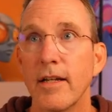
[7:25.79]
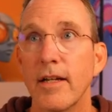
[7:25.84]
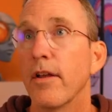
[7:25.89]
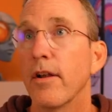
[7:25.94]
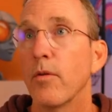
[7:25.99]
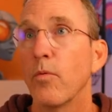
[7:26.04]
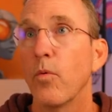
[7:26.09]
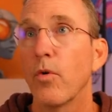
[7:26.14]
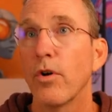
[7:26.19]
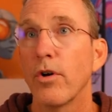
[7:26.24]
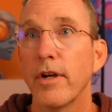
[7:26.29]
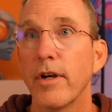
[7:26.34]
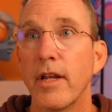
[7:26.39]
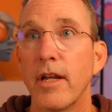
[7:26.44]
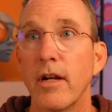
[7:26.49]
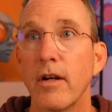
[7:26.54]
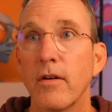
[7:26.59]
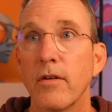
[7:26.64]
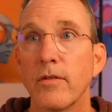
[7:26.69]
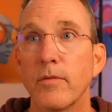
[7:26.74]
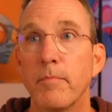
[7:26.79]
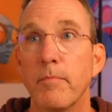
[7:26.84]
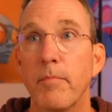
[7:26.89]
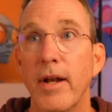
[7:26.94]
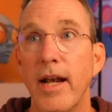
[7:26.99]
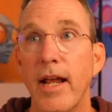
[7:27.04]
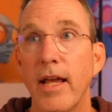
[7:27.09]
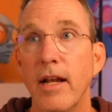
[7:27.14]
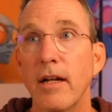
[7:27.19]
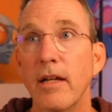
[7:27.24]
Their word here is
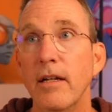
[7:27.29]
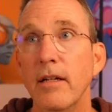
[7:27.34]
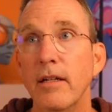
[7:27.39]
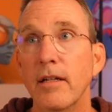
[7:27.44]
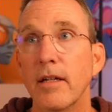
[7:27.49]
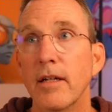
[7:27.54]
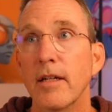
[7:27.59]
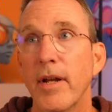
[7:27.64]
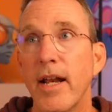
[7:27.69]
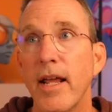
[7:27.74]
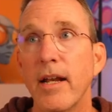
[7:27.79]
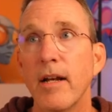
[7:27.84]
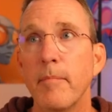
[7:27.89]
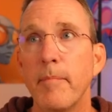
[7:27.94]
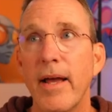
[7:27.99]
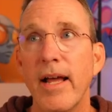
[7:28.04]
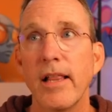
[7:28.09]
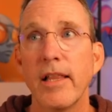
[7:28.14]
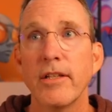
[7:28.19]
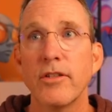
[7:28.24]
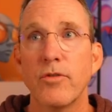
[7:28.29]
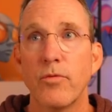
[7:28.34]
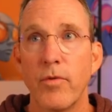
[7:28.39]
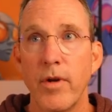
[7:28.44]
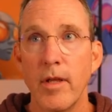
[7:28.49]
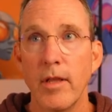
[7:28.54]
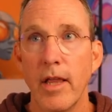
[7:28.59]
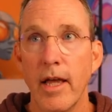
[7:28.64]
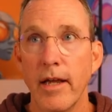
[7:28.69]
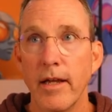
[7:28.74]
banana. Banana balance
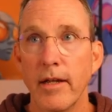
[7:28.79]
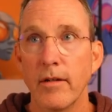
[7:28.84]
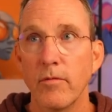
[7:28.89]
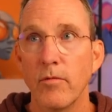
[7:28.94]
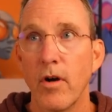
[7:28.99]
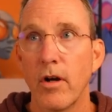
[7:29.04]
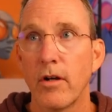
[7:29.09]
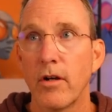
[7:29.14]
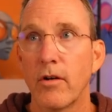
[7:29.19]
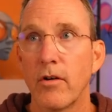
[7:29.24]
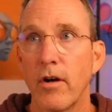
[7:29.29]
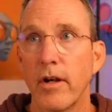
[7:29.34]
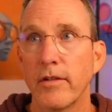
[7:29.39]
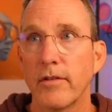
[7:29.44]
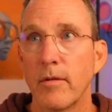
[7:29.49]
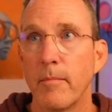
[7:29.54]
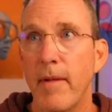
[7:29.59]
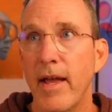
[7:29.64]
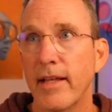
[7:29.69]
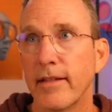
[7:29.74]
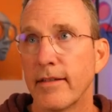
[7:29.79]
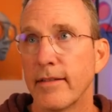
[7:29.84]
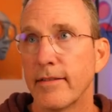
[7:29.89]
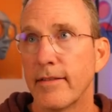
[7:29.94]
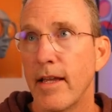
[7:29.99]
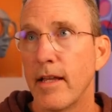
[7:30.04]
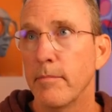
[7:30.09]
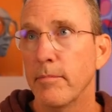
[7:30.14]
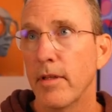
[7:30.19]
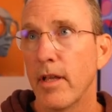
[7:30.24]
relay. Walk across a masking
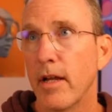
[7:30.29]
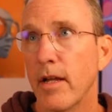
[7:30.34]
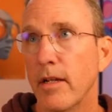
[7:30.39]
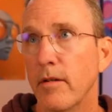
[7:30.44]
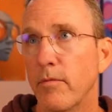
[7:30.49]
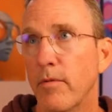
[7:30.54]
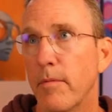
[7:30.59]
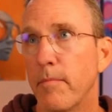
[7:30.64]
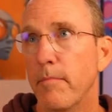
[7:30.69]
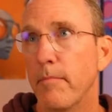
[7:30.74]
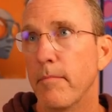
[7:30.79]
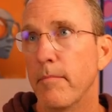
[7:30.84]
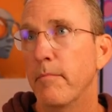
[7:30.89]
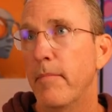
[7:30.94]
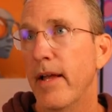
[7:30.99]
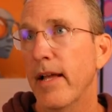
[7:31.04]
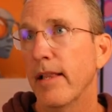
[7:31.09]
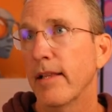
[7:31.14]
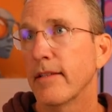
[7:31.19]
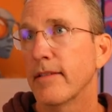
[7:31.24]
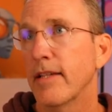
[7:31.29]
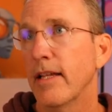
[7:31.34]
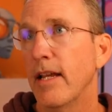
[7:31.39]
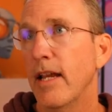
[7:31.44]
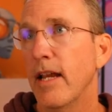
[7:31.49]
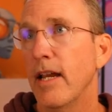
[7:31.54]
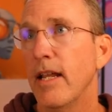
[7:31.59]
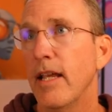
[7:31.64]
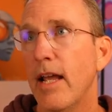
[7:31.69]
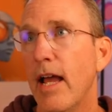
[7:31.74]
tape line with balance in
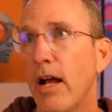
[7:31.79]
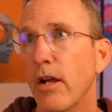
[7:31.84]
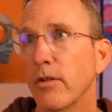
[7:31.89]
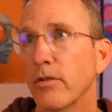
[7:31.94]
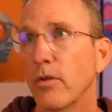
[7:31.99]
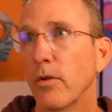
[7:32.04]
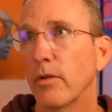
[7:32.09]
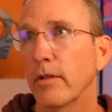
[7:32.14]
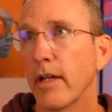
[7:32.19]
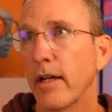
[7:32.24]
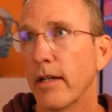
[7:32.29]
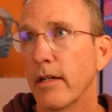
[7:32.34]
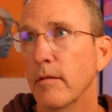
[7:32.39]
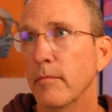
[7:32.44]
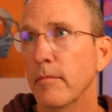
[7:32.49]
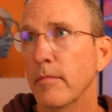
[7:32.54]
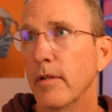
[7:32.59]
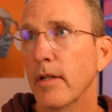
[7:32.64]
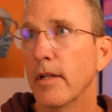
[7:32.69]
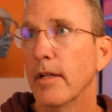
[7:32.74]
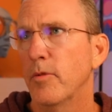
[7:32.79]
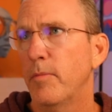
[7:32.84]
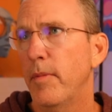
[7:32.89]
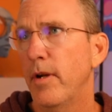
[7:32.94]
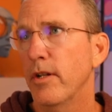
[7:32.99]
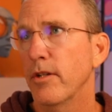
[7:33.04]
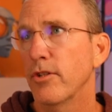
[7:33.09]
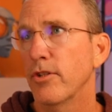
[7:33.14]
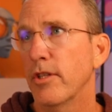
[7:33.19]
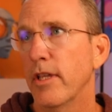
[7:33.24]
any household item
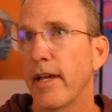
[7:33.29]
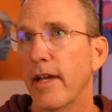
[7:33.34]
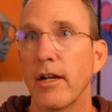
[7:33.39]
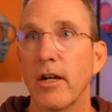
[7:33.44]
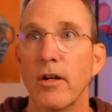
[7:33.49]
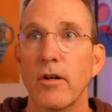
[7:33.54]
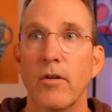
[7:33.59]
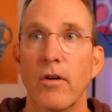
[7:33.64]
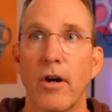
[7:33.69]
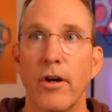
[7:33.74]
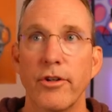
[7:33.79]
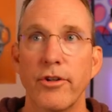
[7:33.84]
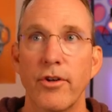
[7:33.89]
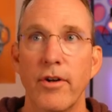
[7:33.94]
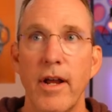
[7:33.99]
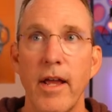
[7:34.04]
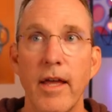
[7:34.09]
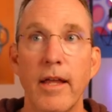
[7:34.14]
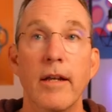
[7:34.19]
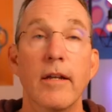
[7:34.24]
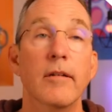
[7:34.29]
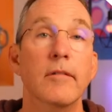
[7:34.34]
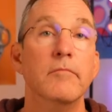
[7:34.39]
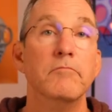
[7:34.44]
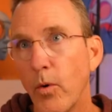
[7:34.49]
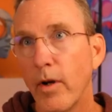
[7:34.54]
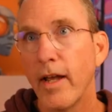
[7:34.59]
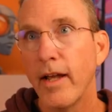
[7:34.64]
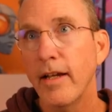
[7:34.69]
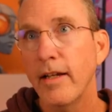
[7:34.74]
sponge Lego on your head,
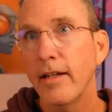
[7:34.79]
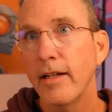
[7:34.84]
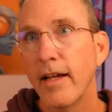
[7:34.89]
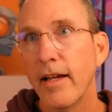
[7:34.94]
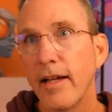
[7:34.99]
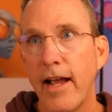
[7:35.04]
okay?